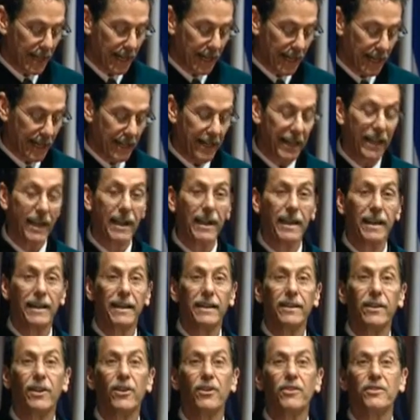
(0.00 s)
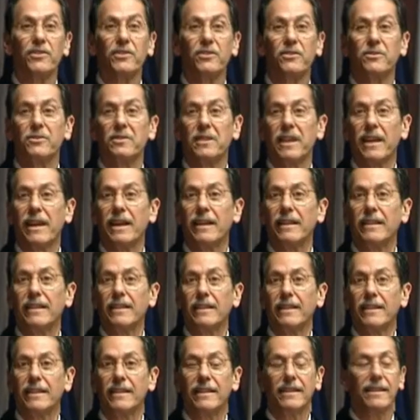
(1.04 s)
uh, and also thank
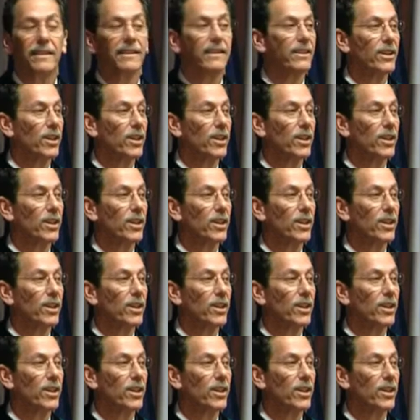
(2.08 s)
the